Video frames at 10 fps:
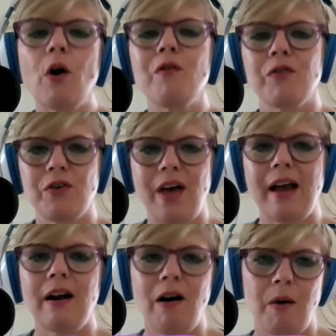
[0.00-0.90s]
over
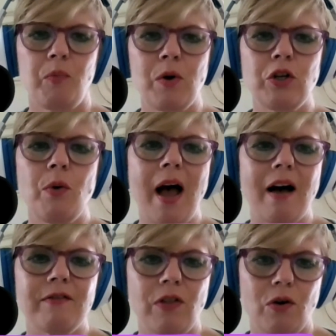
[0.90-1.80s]
that hump when you
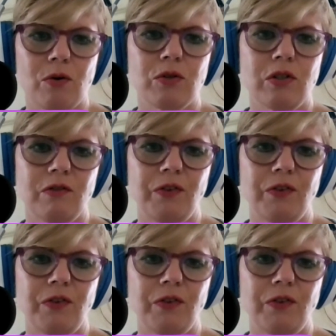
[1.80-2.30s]
have those